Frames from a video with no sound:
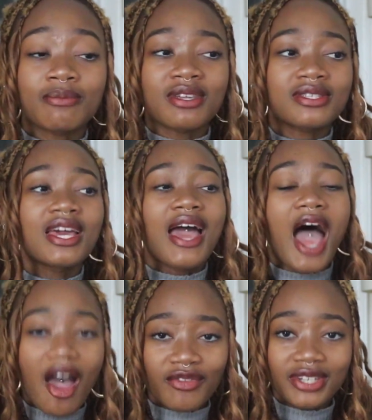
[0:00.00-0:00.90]
There's
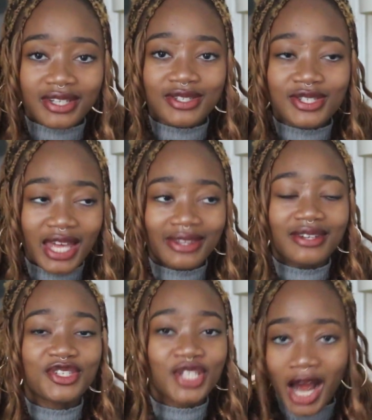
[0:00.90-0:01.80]
evidence and
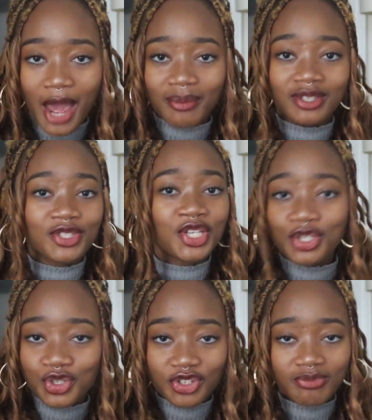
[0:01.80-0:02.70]
there's time and there's
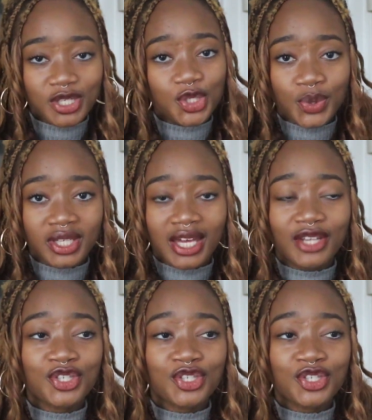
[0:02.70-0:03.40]
history of me doing that.